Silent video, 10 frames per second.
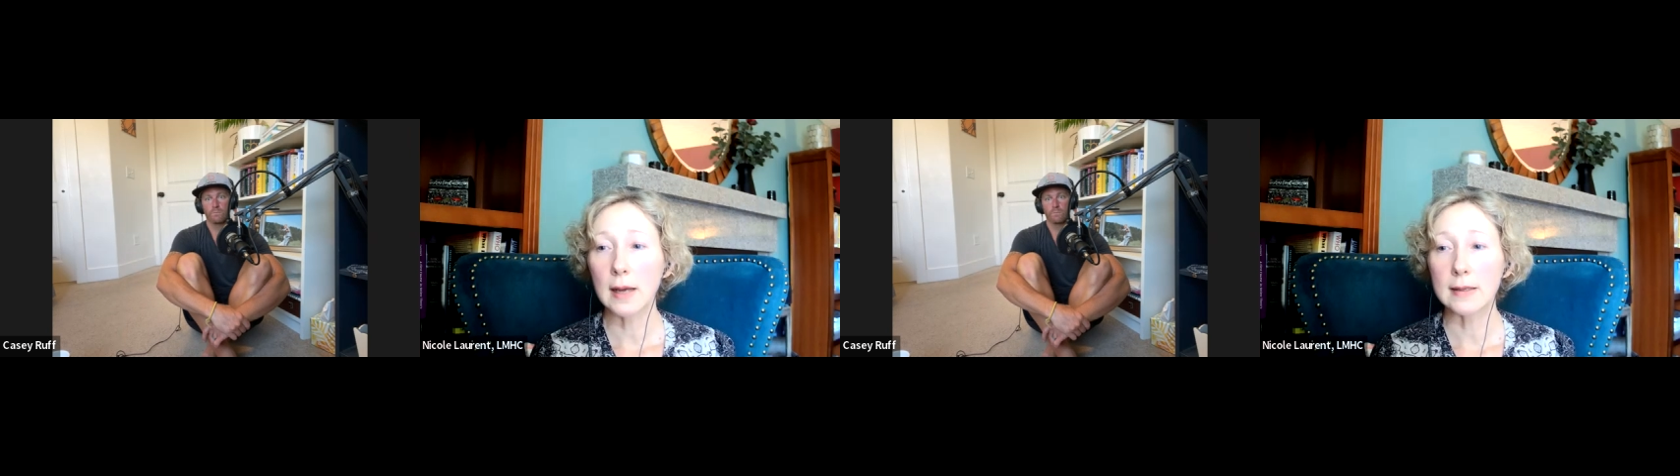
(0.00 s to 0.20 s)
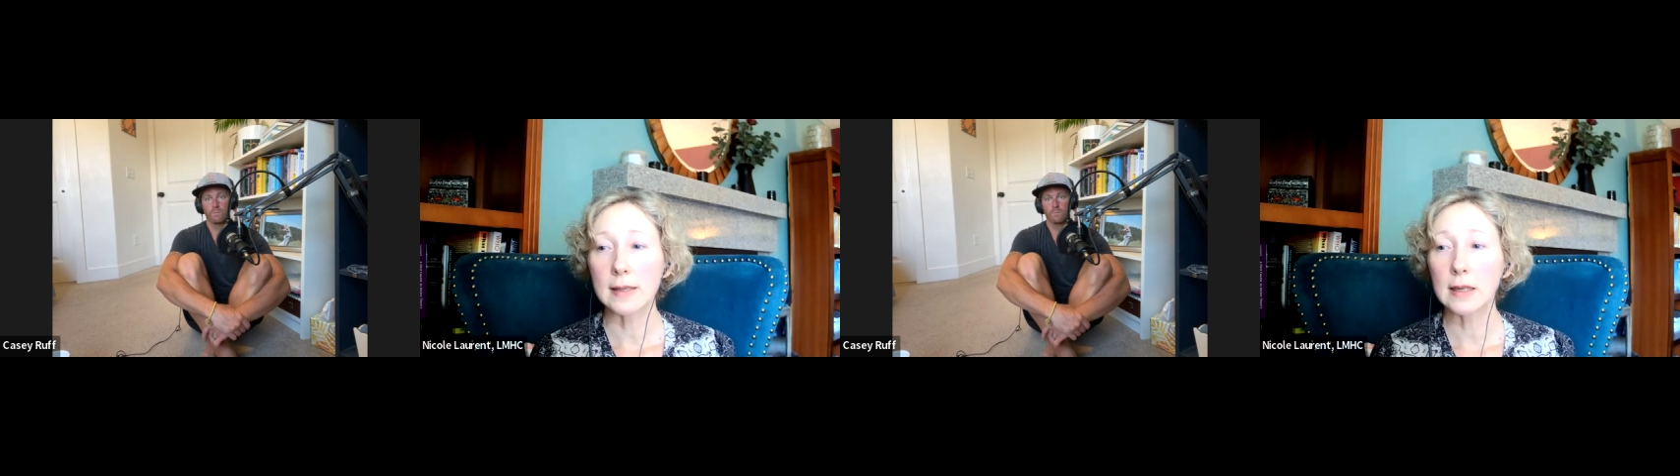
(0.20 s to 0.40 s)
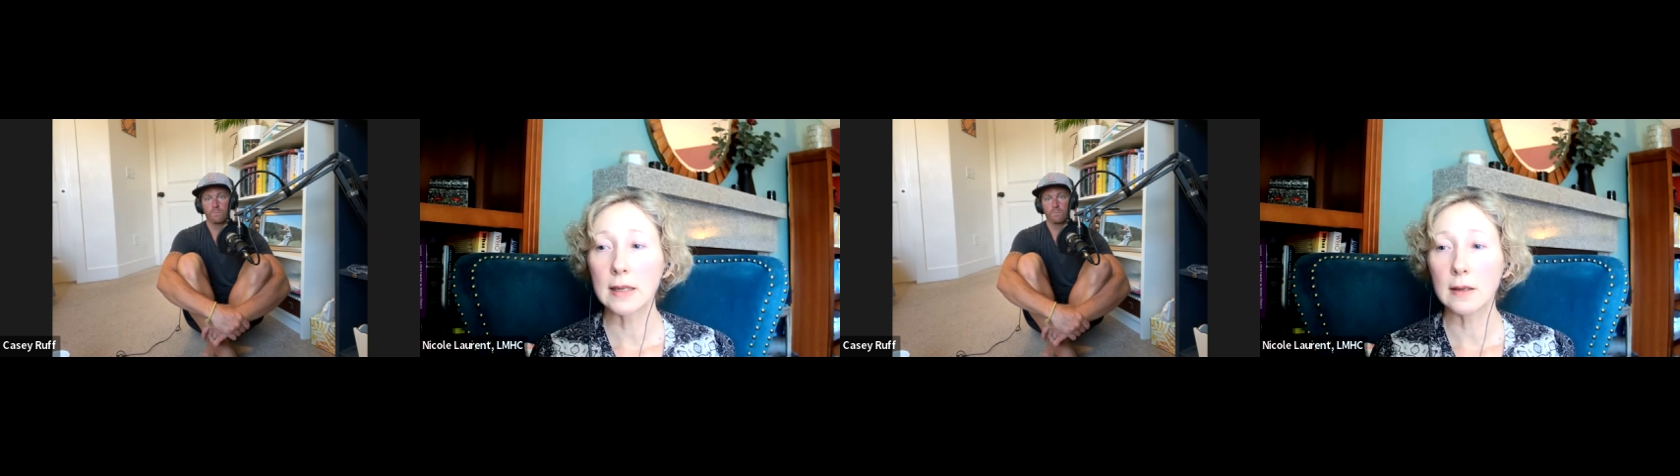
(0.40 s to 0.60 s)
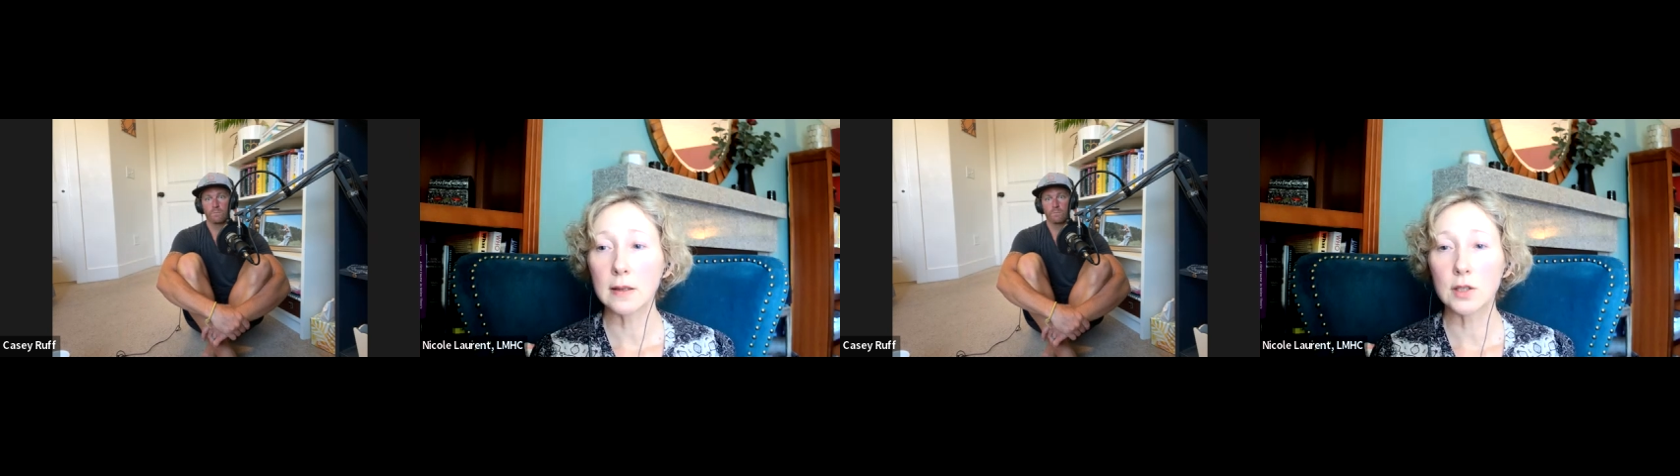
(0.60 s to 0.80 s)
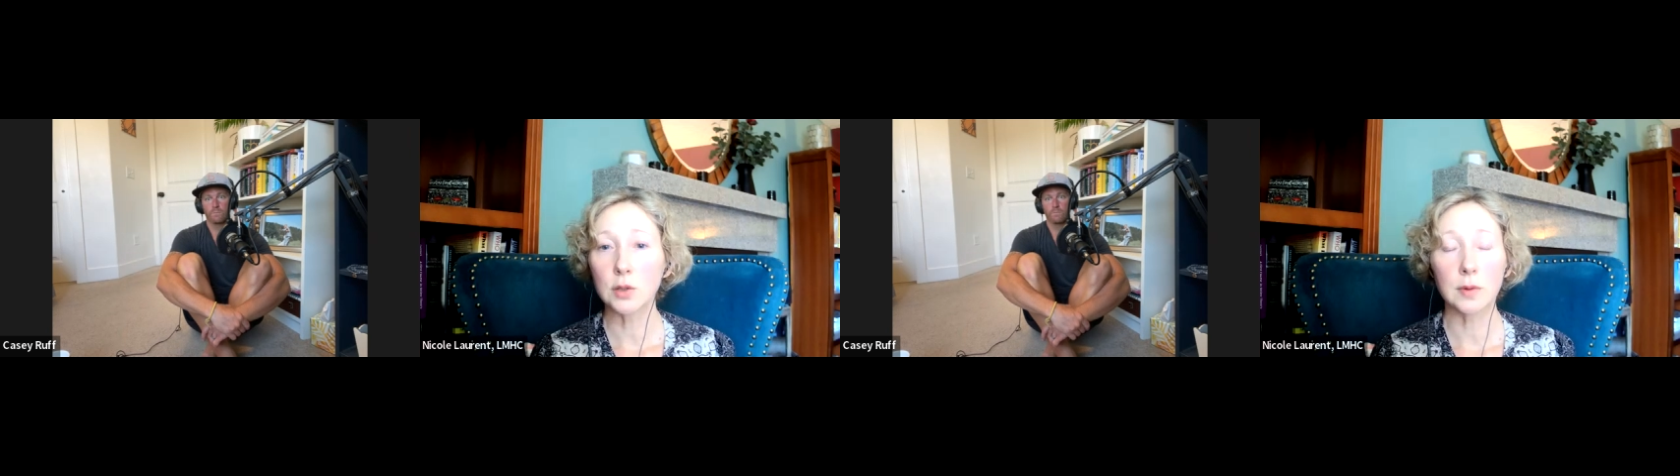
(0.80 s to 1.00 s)
has
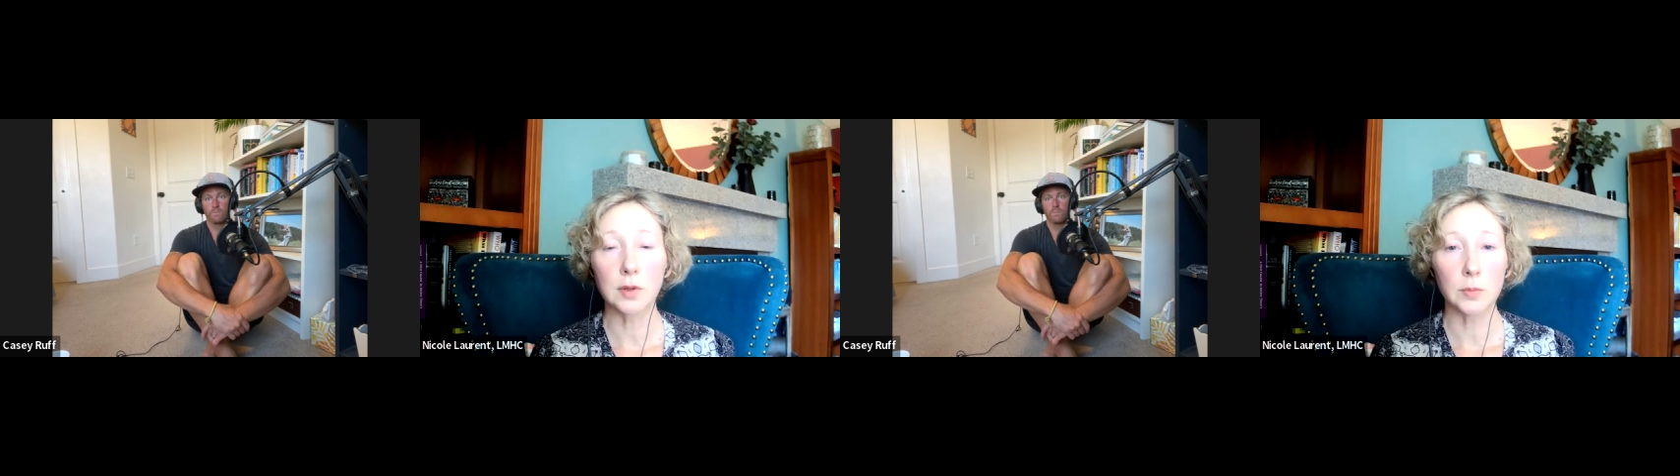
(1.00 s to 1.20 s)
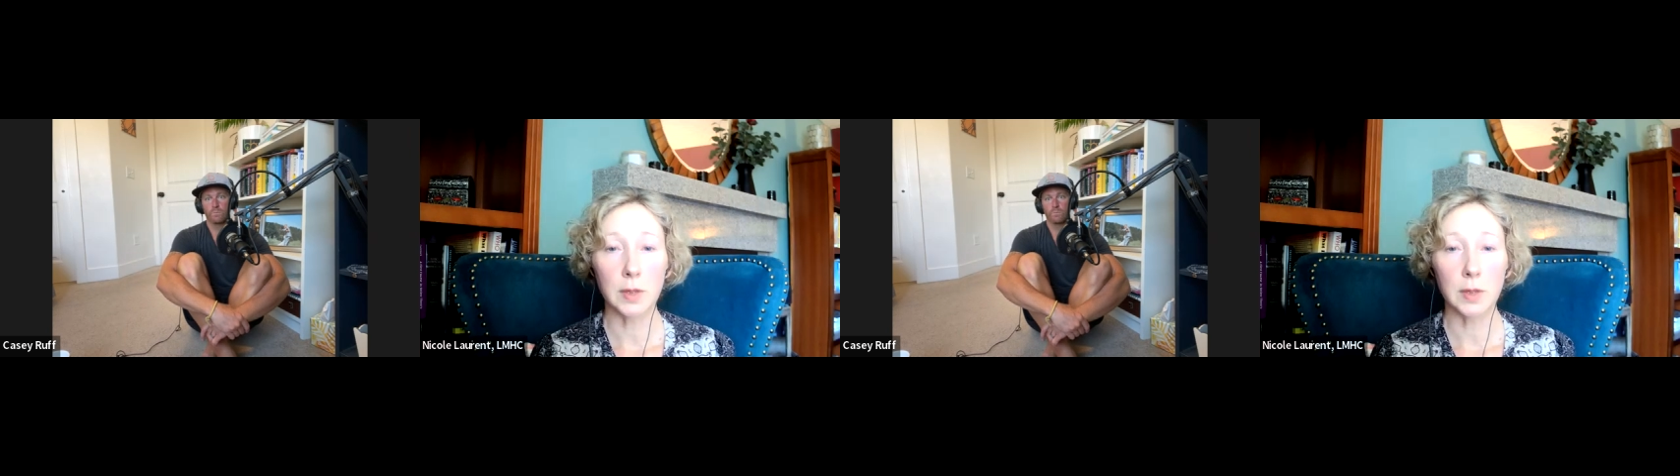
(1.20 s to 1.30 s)
anything to do with your